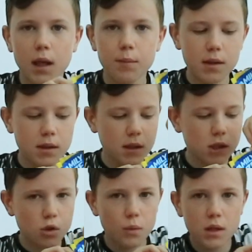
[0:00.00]
keep eating
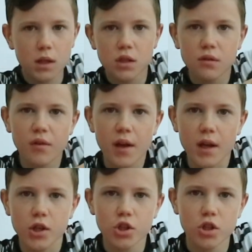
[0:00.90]
Swedish
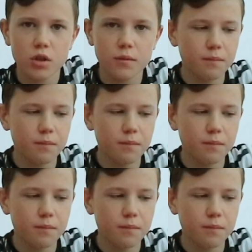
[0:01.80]
fish